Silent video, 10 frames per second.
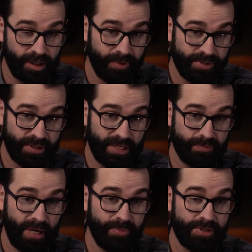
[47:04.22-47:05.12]
arguments
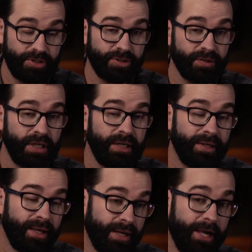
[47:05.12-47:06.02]
against my position.
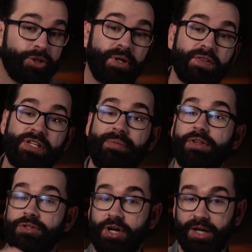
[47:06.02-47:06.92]
And I addressed some
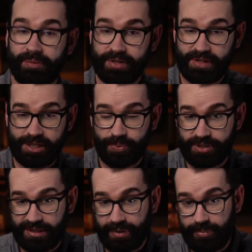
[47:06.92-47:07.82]
of those arguments as
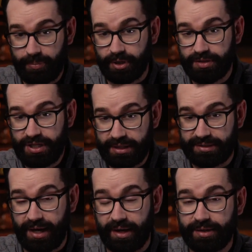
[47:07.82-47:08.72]
presented by people on
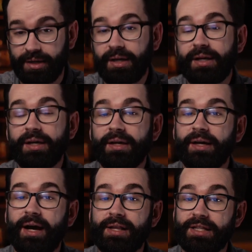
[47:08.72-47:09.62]
TikTok.
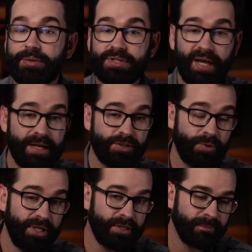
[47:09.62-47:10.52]
I think that was last
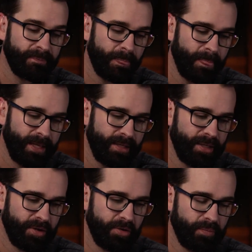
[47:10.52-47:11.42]
week.
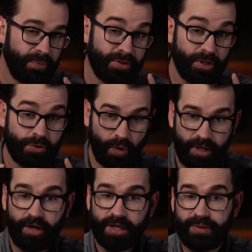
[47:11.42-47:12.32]
But there's
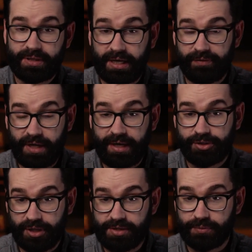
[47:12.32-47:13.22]
one argument that I've not
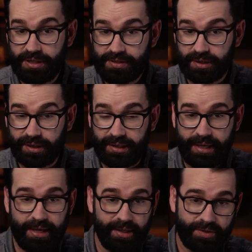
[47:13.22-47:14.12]
addressed recently,
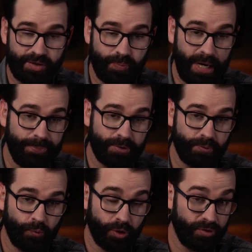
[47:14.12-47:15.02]
and it's
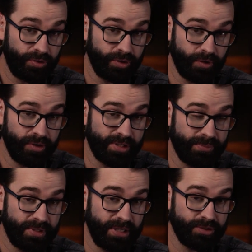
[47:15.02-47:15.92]
perhaps worth devoting
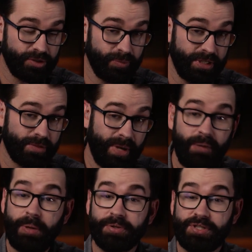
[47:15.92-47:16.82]
some attention to because
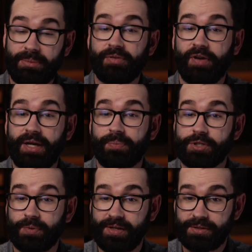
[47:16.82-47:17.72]
many people seem to find it
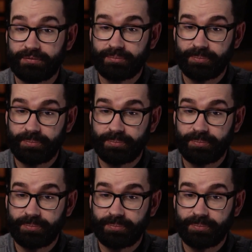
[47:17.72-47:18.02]
persuasive.